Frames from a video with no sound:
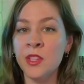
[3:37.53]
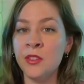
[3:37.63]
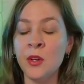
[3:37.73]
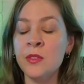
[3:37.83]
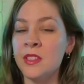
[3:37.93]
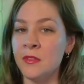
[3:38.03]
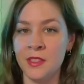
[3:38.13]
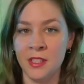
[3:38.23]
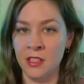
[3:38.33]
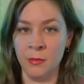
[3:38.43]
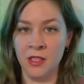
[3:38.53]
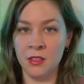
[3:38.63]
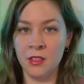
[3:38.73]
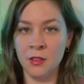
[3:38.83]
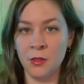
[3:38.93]
the notes of cinnamon,
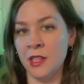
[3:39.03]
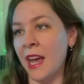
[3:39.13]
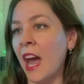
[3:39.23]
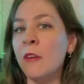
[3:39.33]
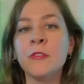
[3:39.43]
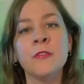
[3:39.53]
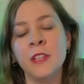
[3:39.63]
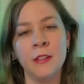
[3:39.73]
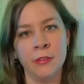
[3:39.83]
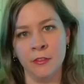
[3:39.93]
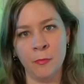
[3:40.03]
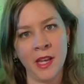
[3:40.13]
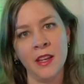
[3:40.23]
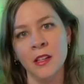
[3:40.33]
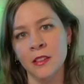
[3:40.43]
or the afterflavor of
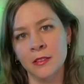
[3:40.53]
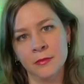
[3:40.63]
pear.